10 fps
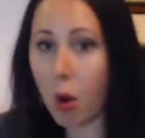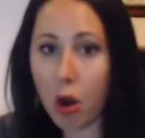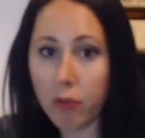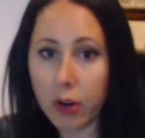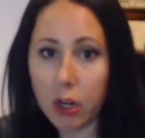
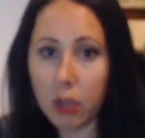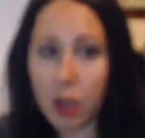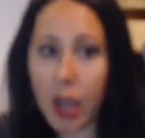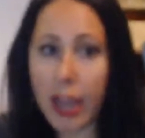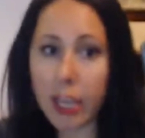over,
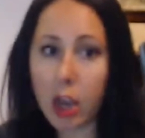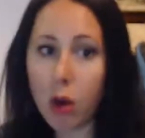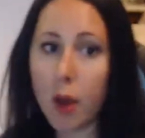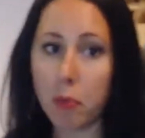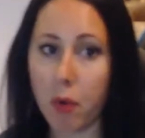I go
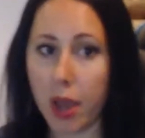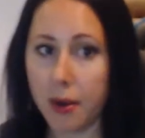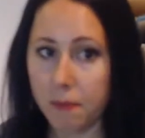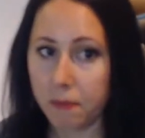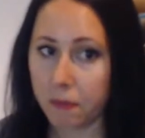up 1.
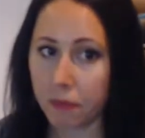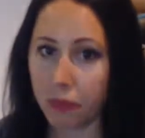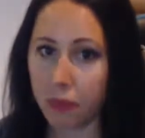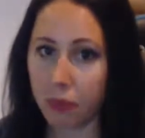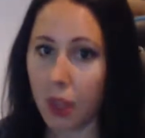
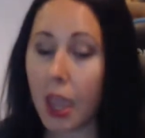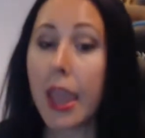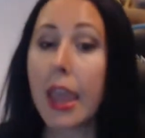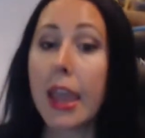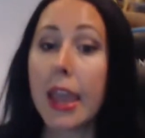
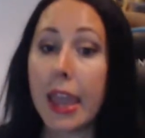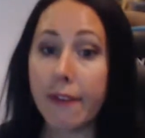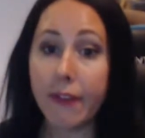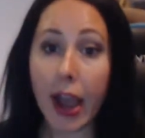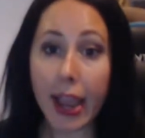
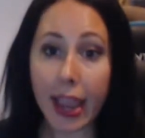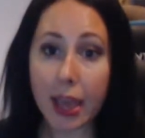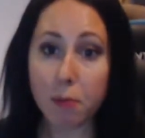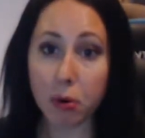If I had